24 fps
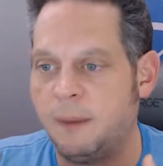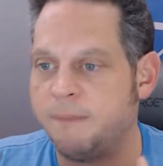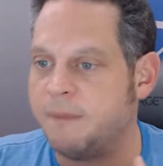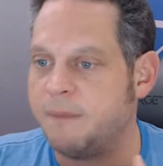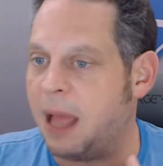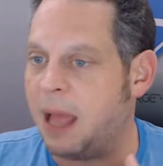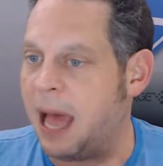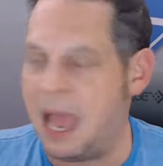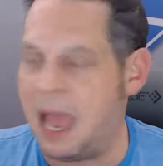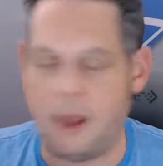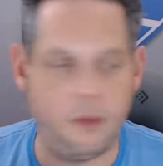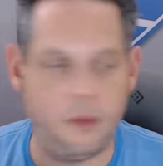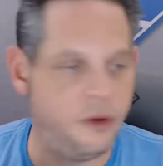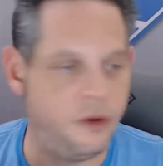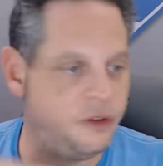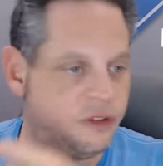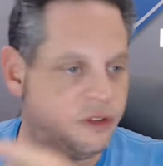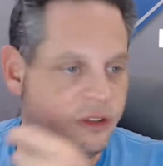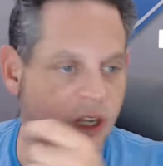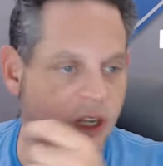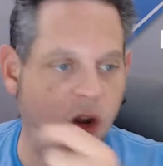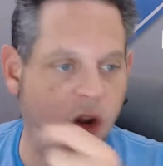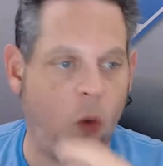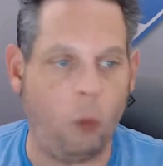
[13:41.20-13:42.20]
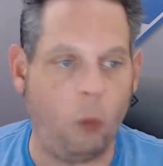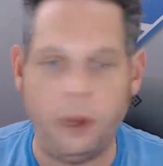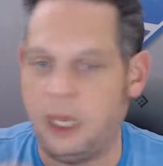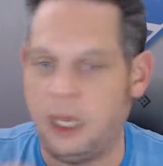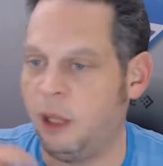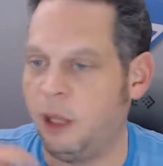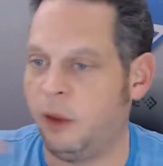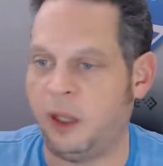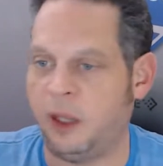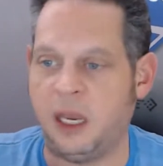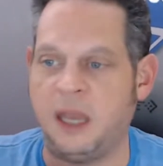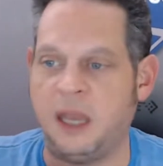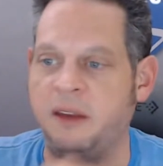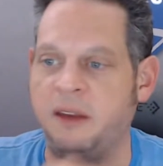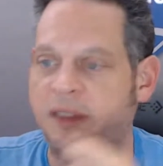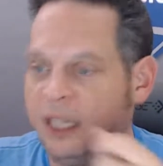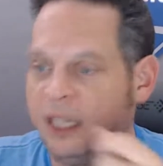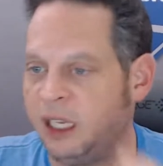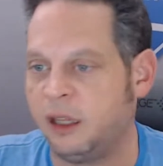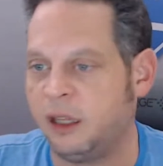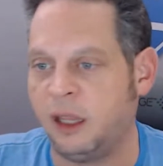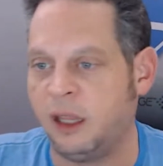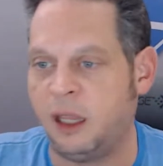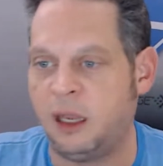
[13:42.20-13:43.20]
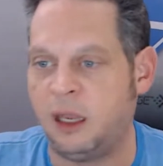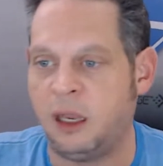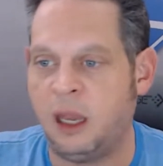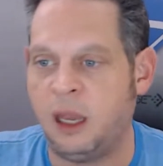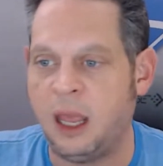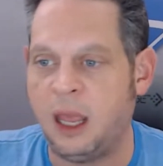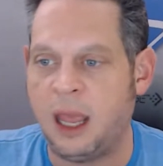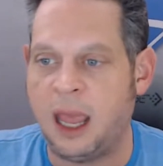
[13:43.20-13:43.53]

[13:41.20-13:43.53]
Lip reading: I was, wheeling and dealing.